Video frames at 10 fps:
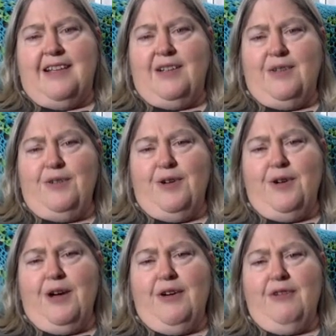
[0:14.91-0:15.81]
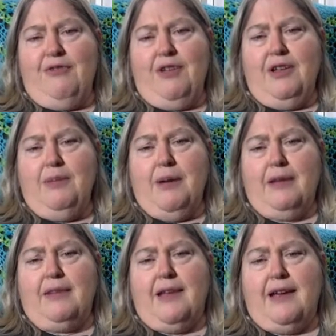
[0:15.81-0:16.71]
I don't know how I feel
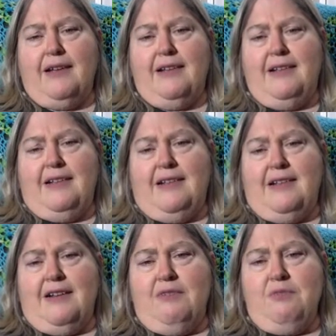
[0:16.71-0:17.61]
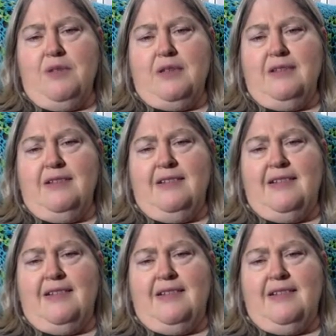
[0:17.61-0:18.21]
about that. I've been.